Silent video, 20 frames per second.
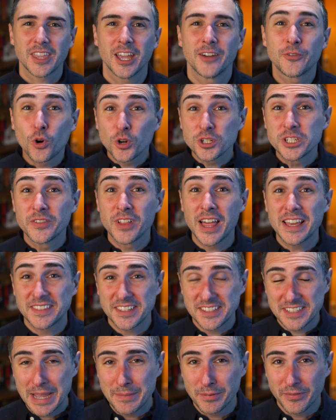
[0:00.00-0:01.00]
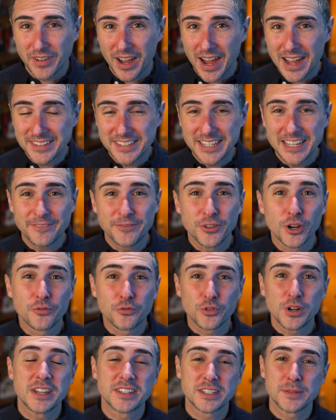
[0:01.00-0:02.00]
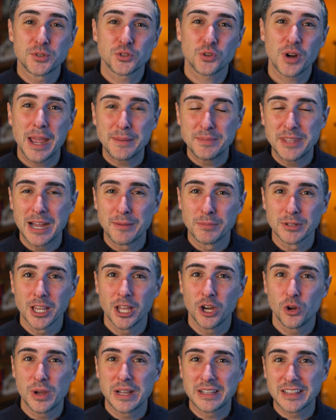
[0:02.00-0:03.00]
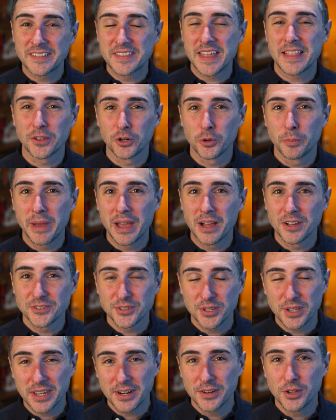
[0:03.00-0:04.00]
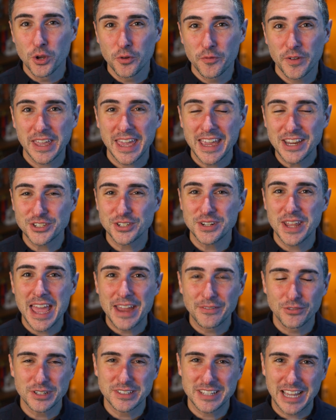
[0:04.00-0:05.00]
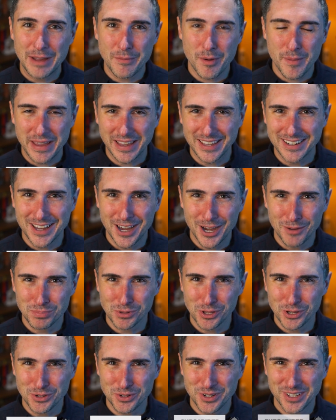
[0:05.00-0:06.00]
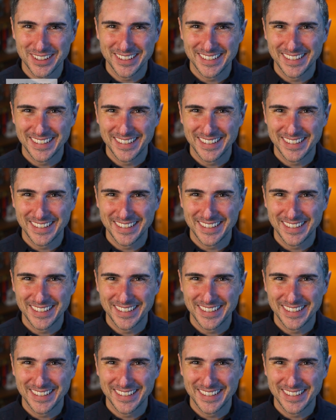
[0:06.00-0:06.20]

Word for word: Of course, if you like this type of content, feel free to subscribe down below and click that little bell so you get a notification every time I make an upload.